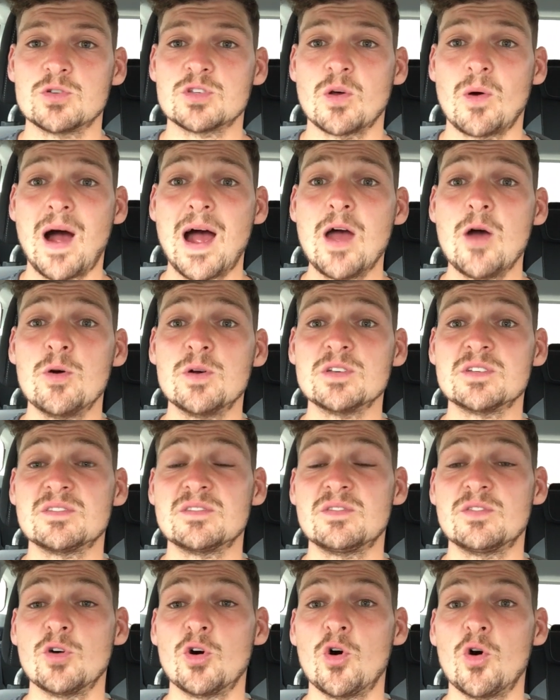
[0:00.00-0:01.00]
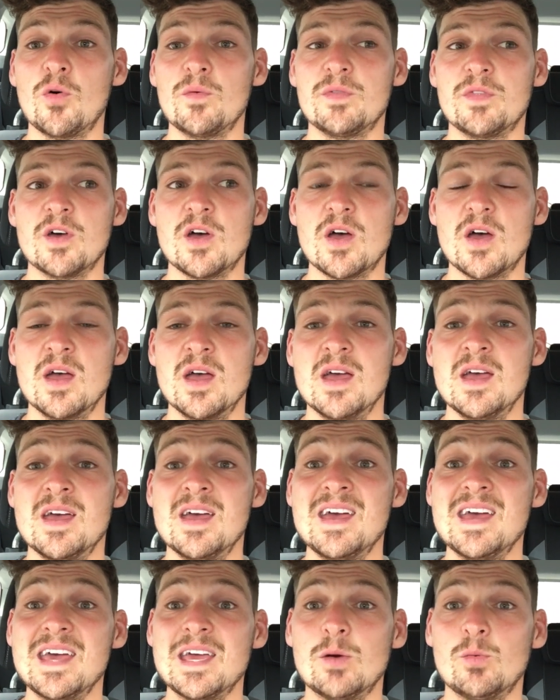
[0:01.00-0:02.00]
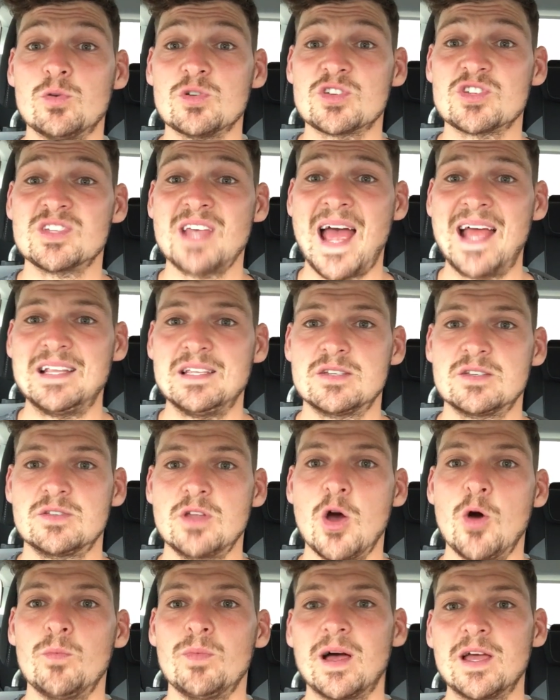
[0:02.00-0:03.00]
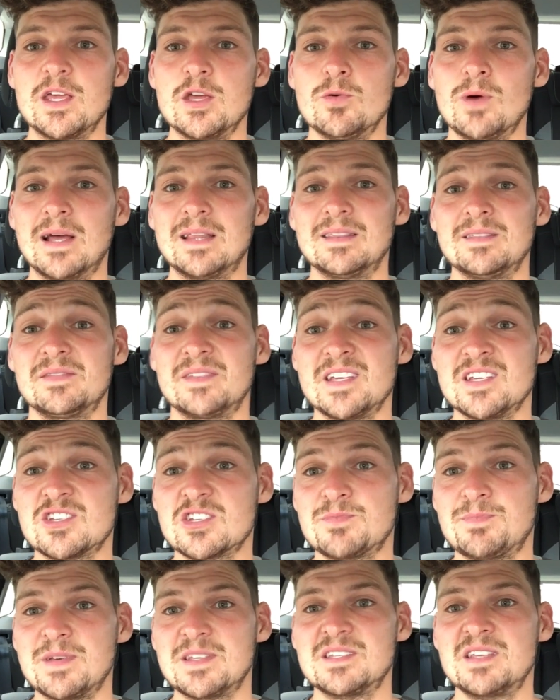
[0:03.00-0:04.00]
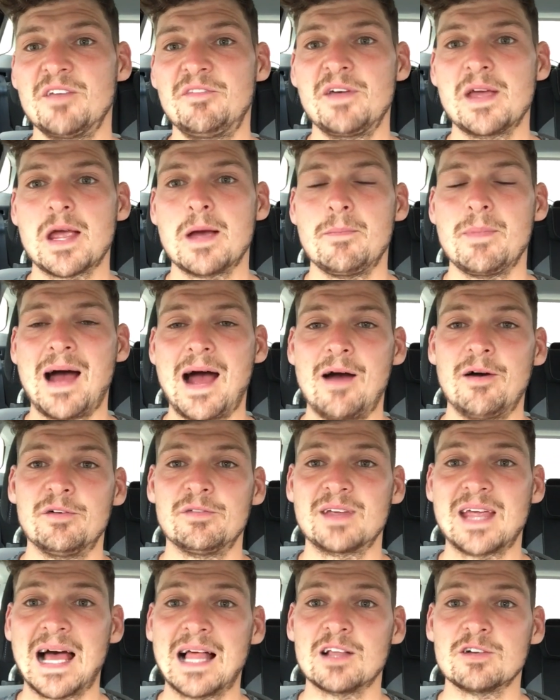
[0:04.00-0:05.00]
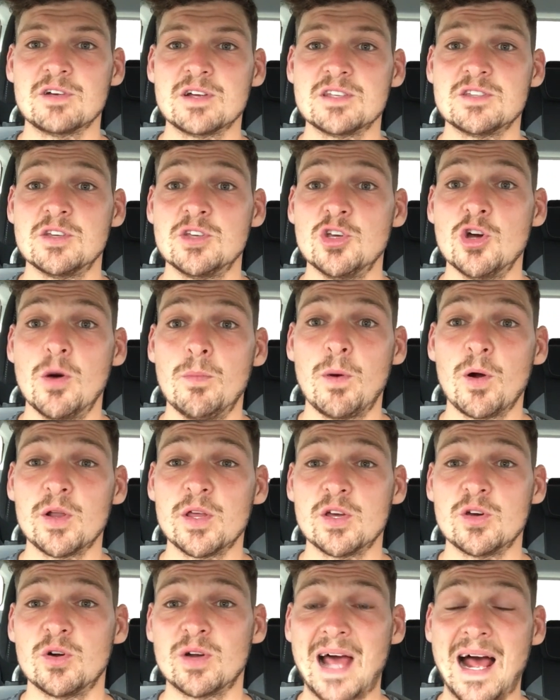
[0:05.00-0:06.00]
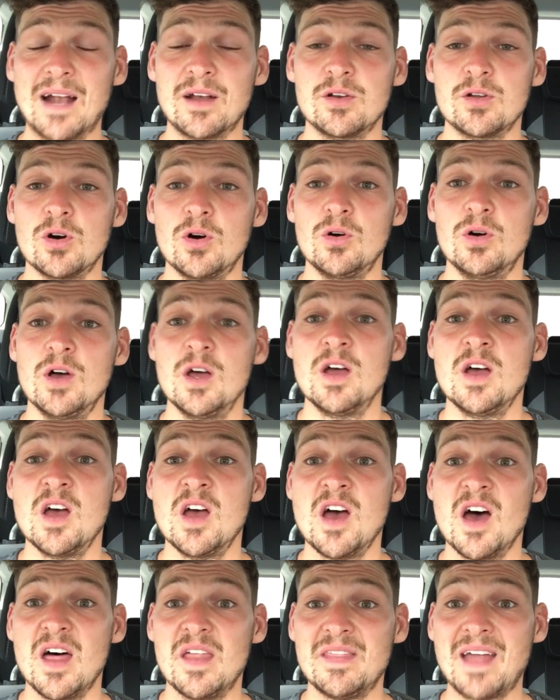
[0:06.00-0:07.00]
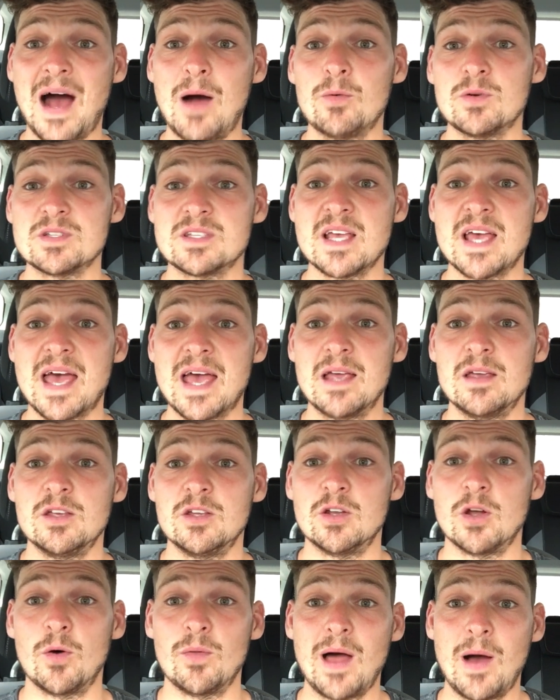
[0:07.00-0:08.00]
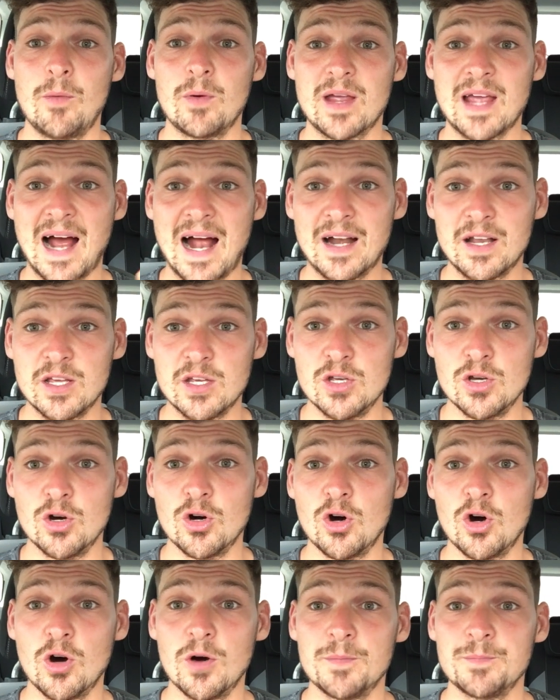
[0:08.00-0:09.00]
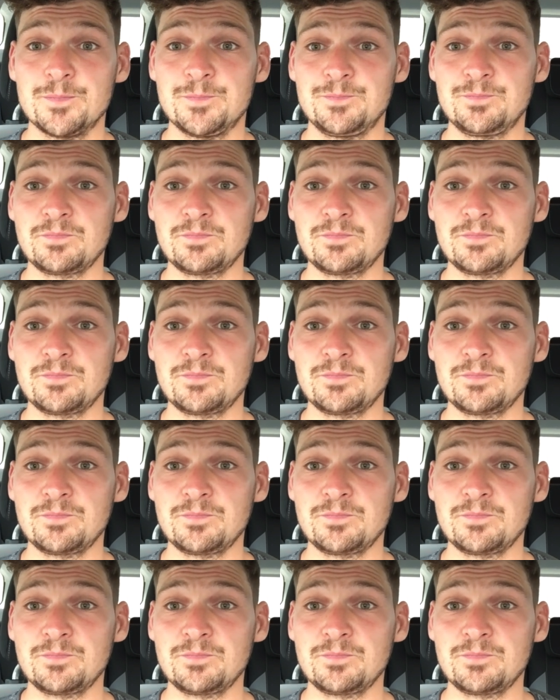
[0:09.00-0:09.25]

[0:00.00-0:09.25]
So I always thought that it was set in stone, that you had this specific amount of calories that your body could handle, and that was it. You know, that were kind of your